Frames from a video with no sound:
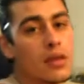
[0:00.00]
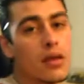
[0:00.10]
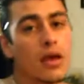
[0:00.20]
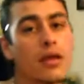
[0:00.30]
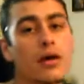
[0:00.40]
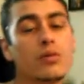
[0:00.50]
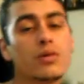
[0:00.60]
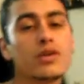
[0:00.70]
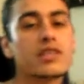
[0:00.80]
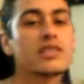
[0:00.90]
and when you
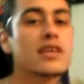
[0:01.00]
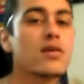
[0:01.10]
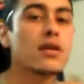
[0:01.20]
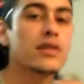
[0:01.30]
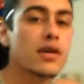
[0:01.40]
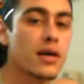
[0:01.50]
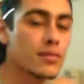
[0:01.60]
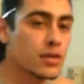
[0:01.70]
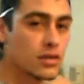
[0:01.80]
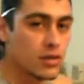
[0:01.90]
get to SoundCloud.com,
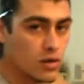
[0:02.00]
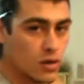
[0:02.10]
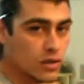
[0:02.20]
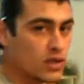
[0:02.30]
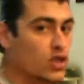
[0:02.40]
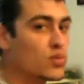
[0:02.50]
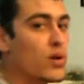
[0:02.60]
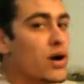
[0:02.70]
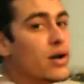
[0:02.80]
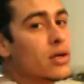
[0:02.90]
then go in the search
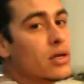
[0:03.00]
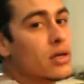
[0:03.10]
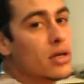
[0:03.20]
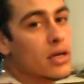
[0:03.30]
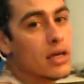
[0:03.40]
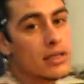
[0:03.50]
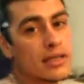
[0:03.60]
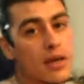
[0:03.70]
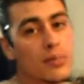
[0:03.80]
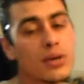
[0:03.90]
bar and
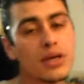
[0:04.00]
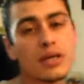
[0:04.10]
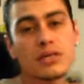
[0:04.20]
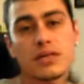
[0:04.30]
type in